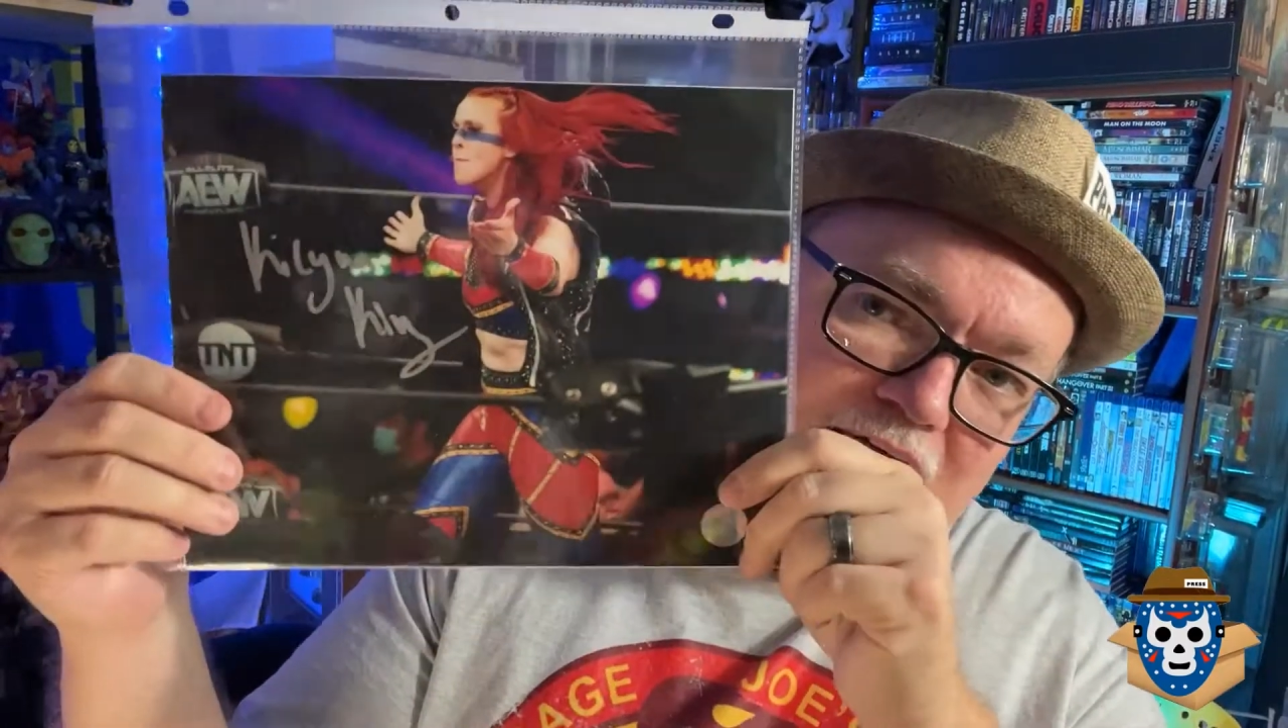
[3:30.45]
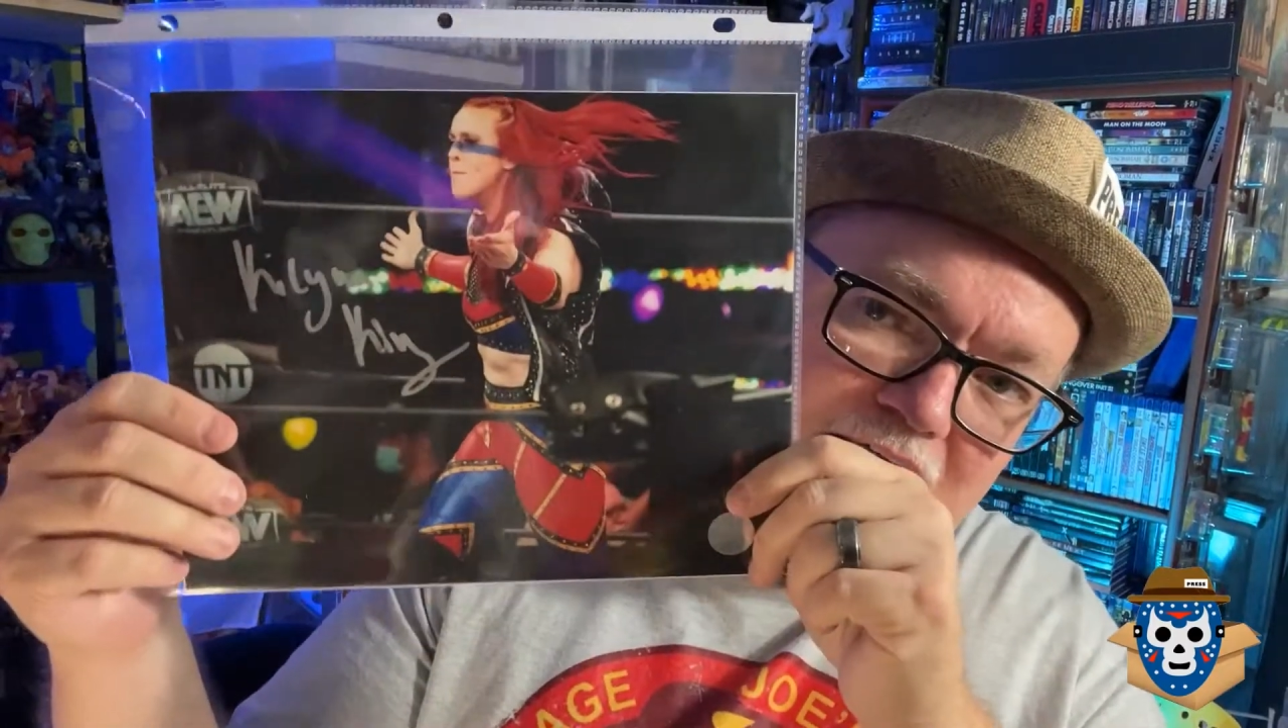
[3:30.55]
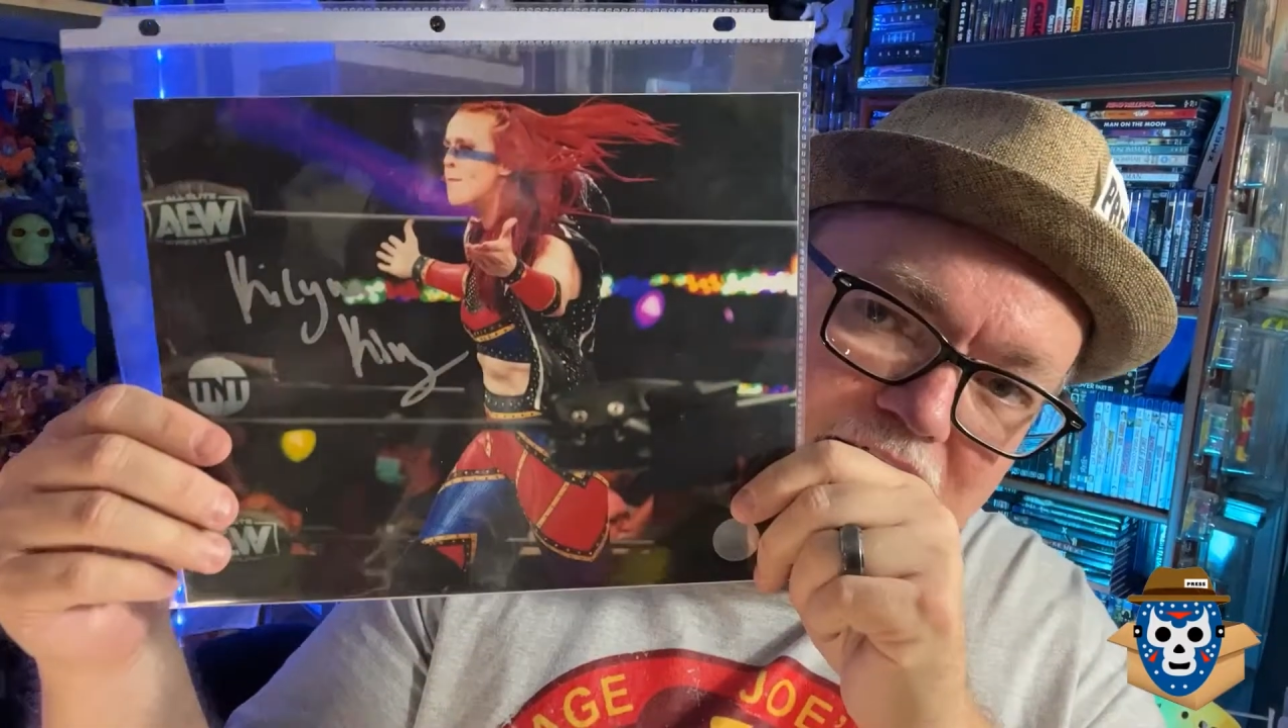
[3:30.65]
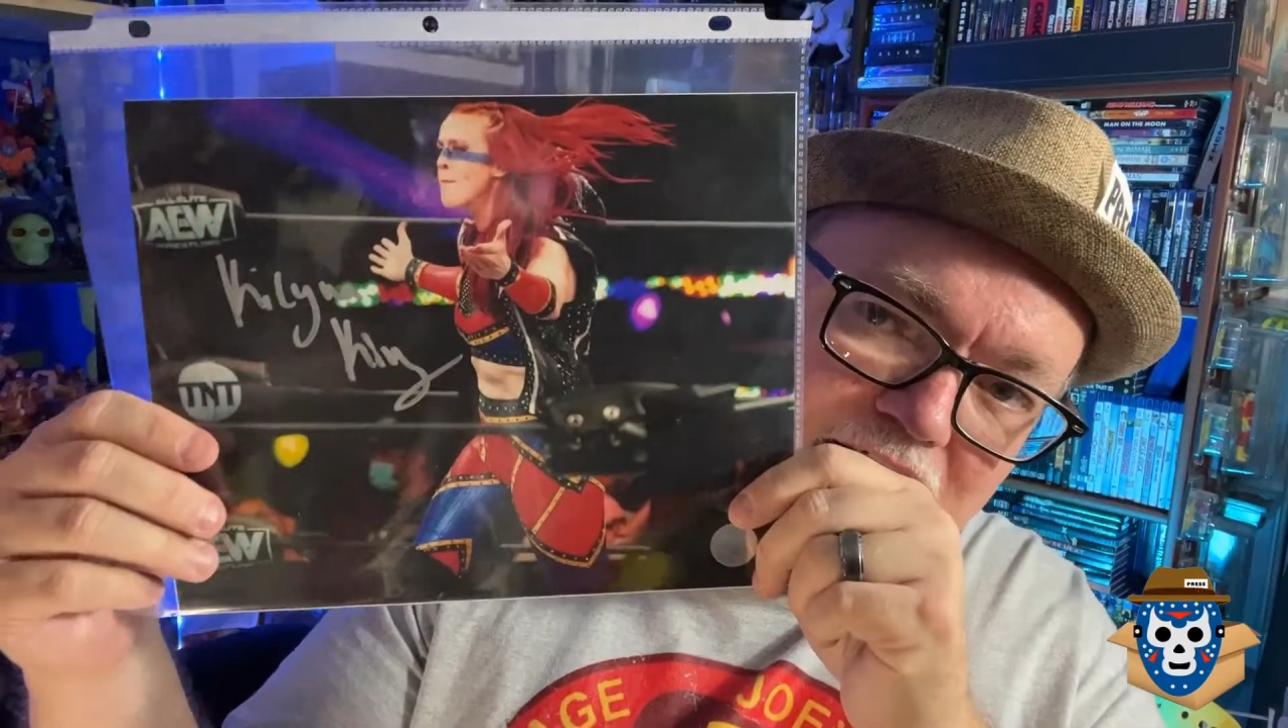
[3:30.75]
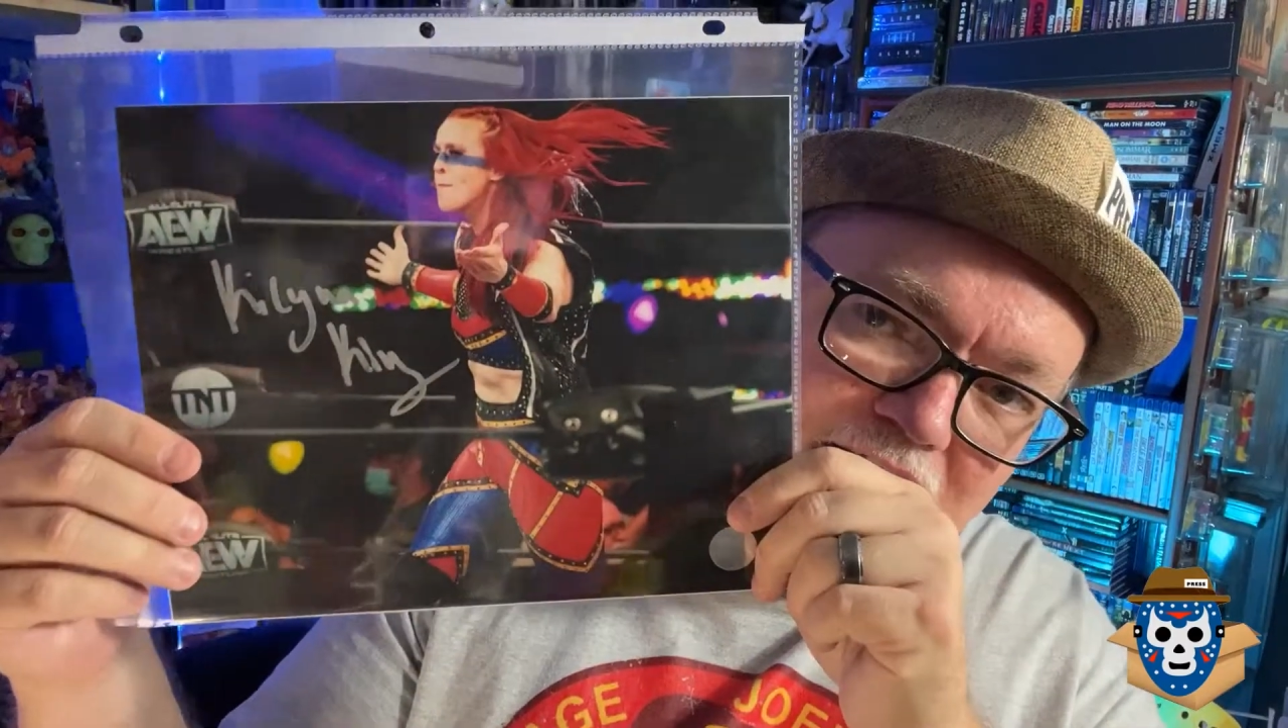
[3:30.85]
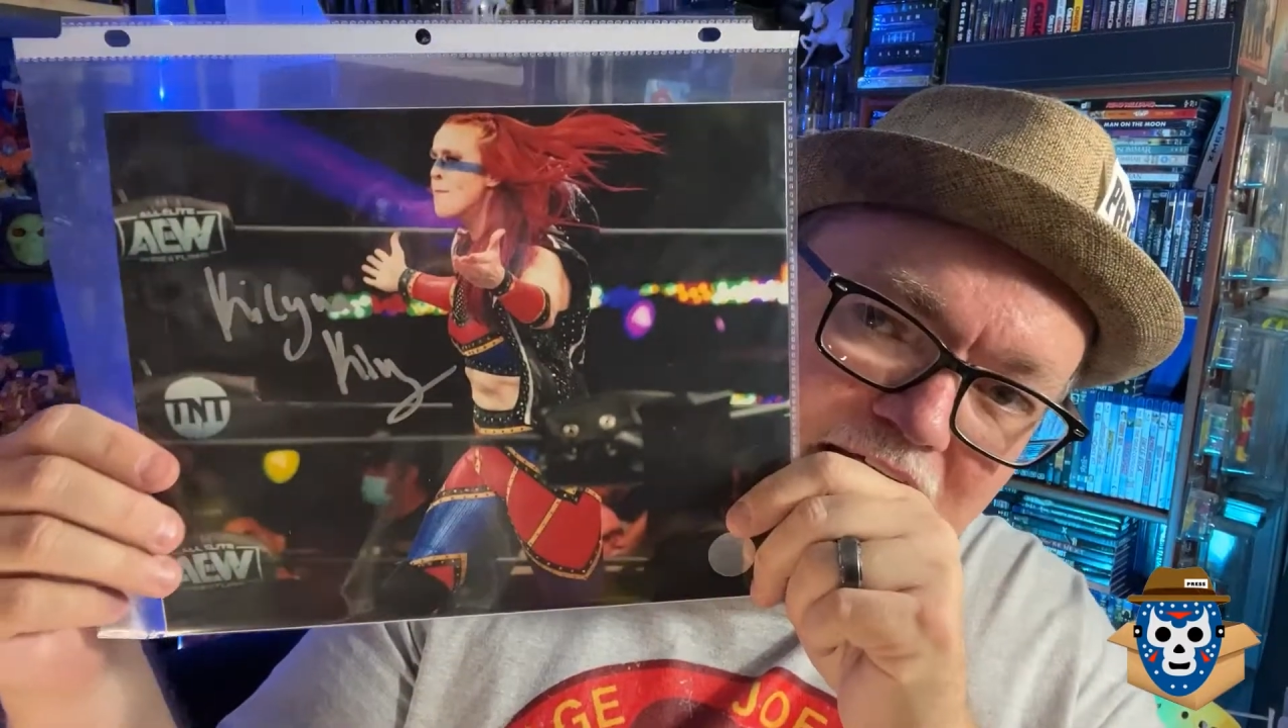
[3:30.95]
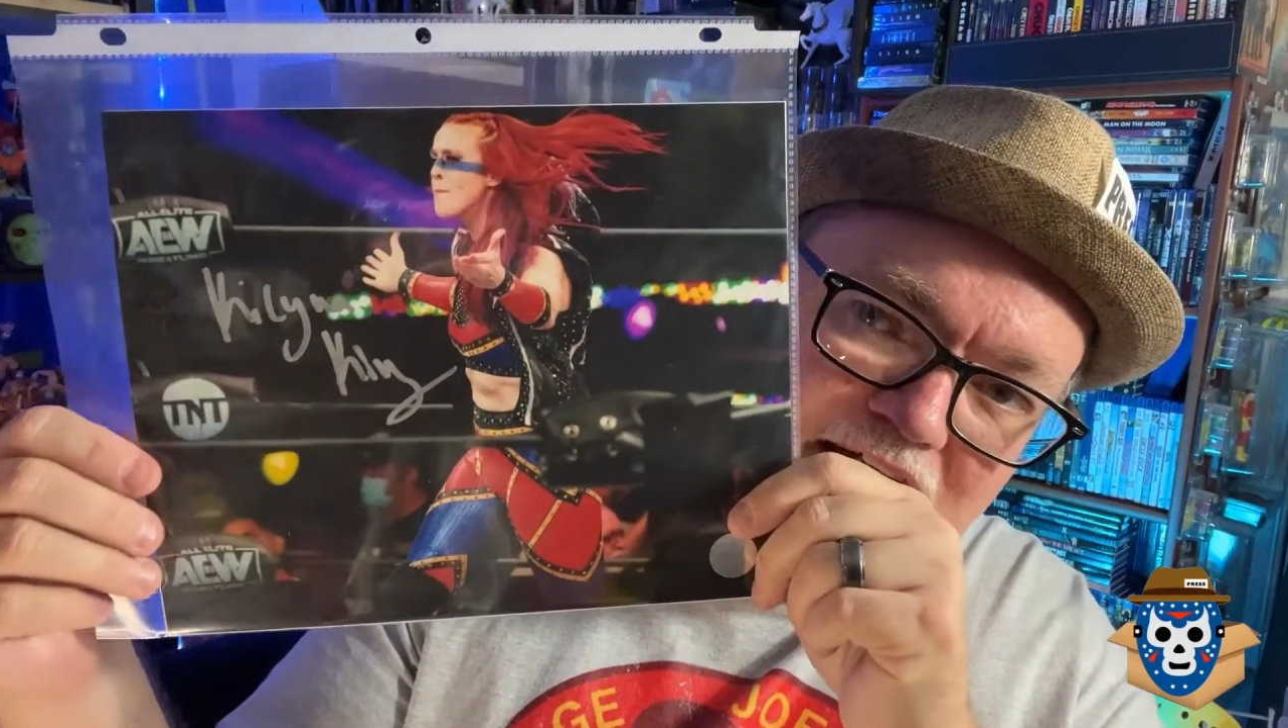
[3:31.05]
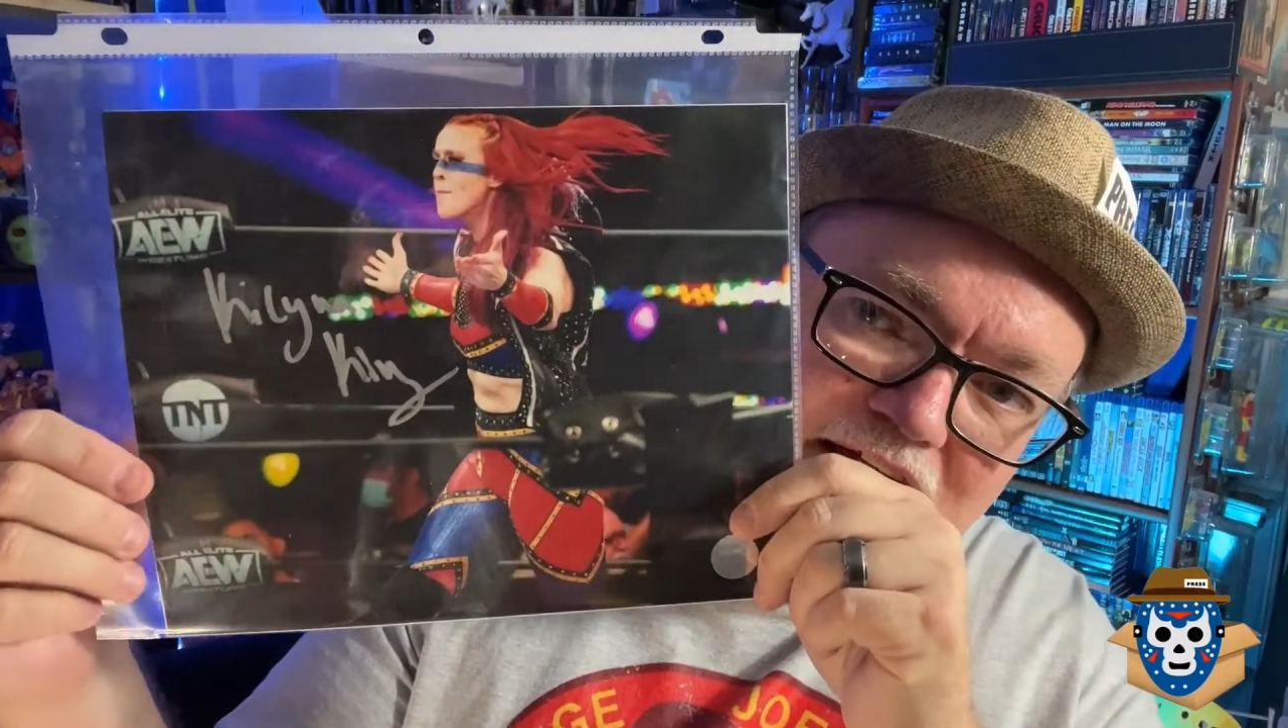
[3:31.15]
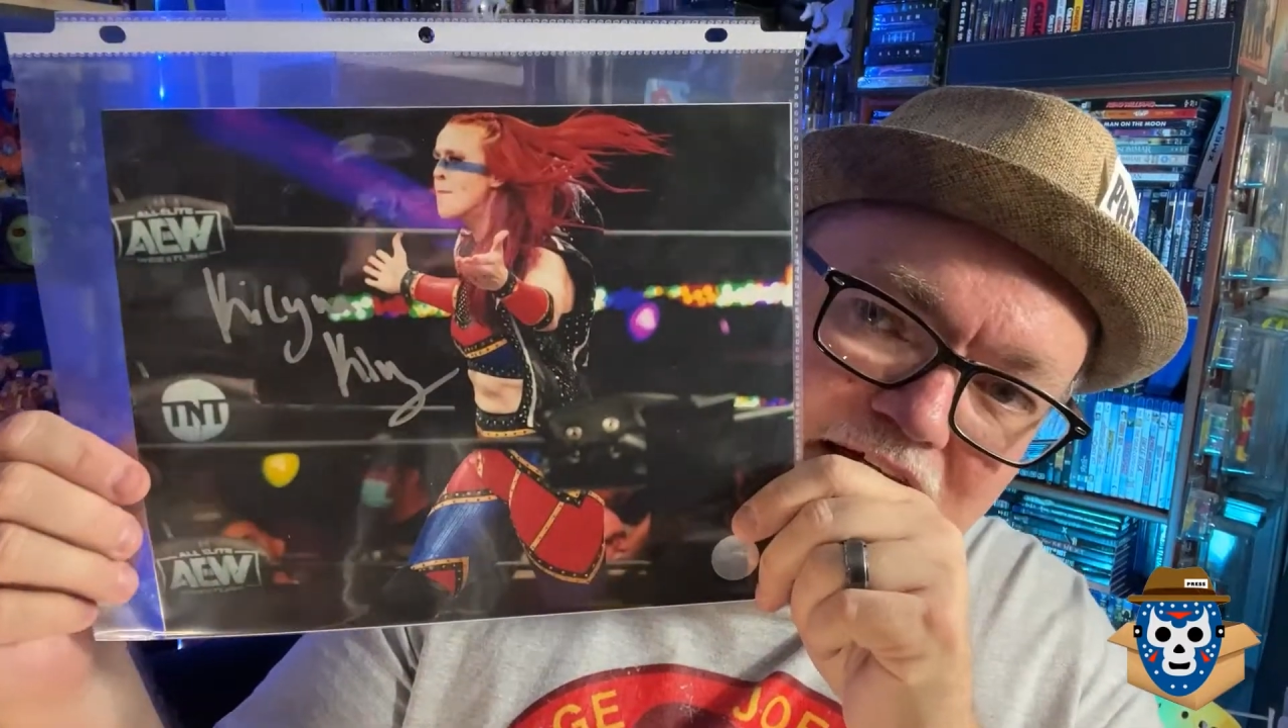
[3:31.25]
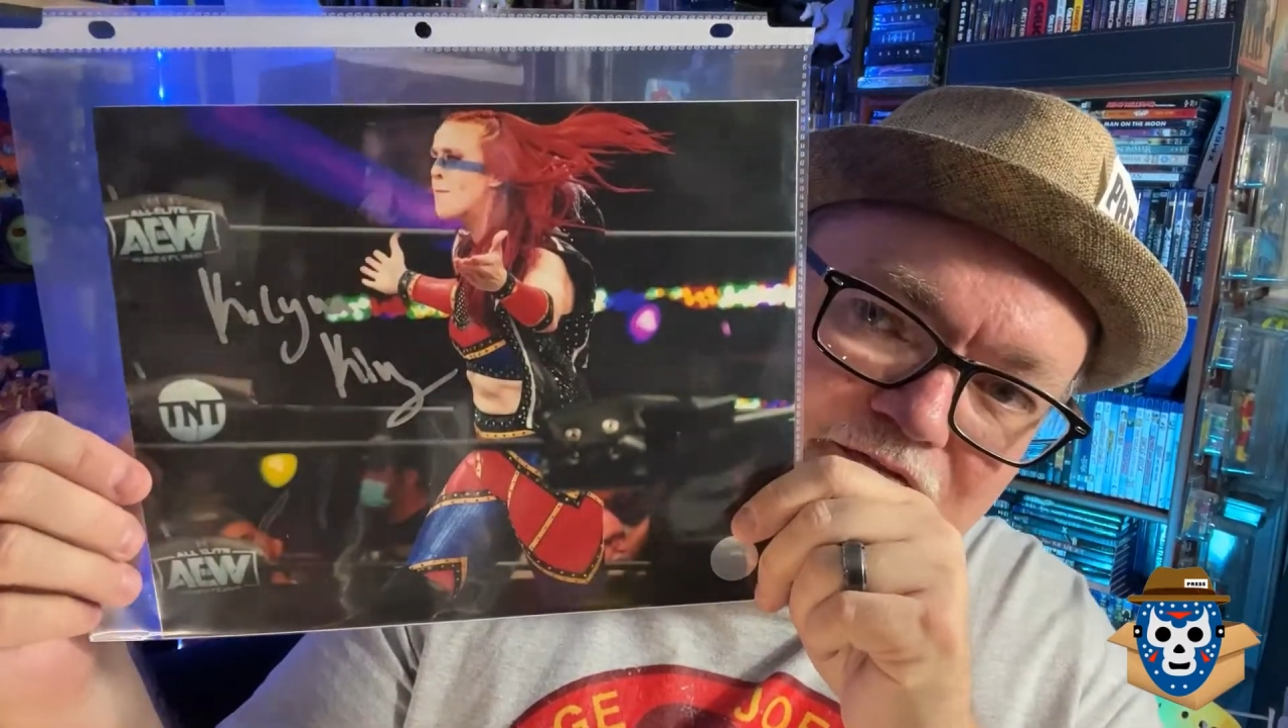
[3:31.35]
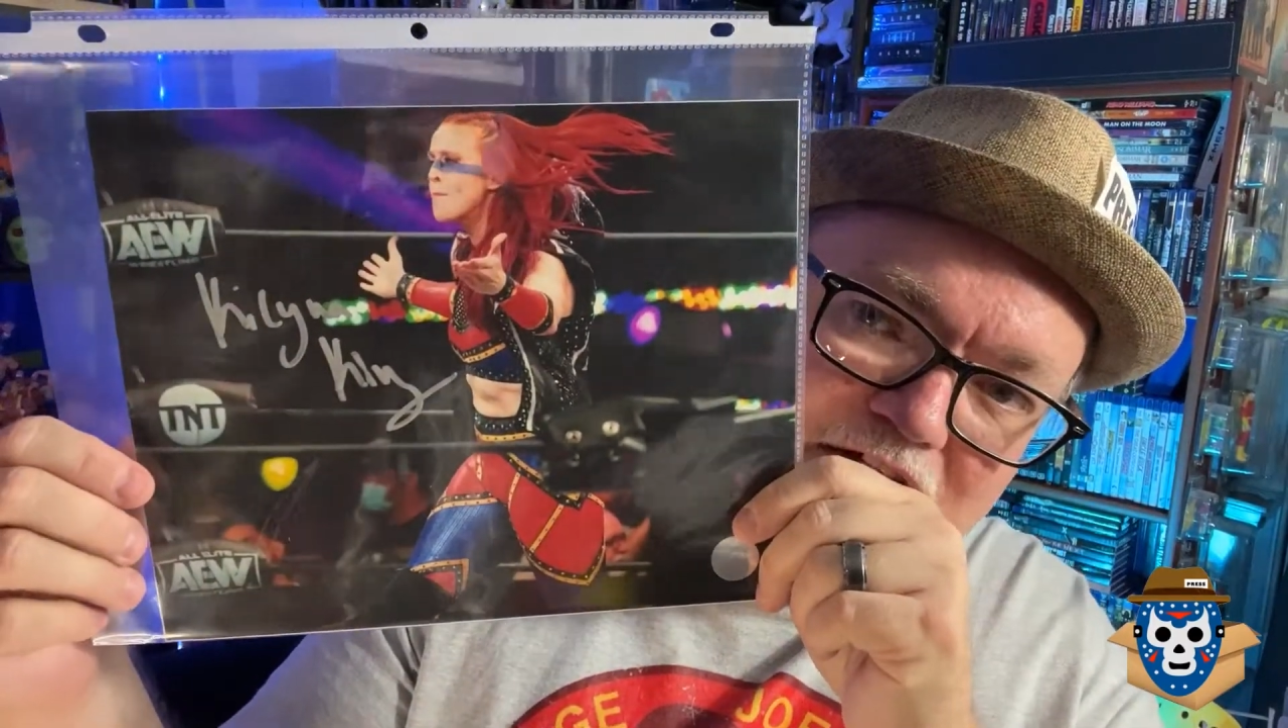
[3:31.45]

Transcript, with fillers: Kaylin King,